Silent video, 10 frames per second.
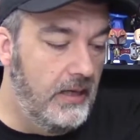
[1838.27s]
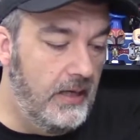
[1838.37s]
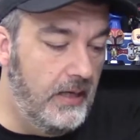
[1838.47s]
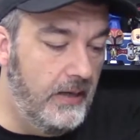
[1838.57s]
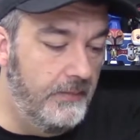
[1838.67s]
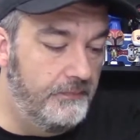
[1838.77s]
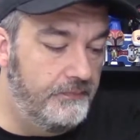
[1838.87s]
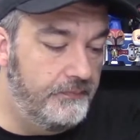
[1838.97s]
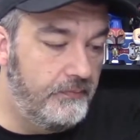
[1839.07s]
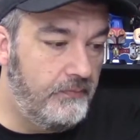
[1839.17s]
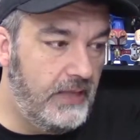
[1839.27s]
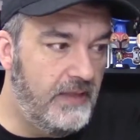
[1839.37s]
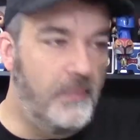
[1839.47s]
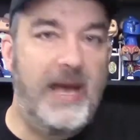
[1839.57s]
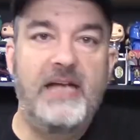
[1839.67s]

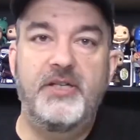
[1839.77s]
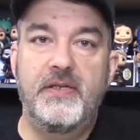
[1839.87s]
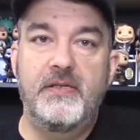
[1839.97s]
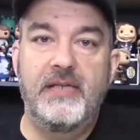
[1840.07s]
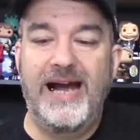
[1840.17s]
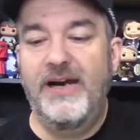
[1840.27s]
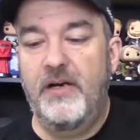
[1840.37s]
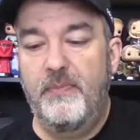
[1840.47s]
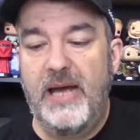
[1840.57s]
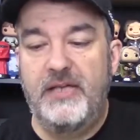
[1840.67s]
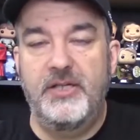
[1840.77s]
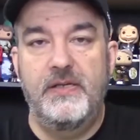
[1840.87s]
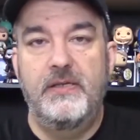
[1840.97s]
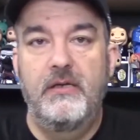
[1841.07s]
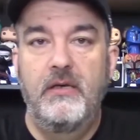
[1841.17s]
The patches, the iron-on patches.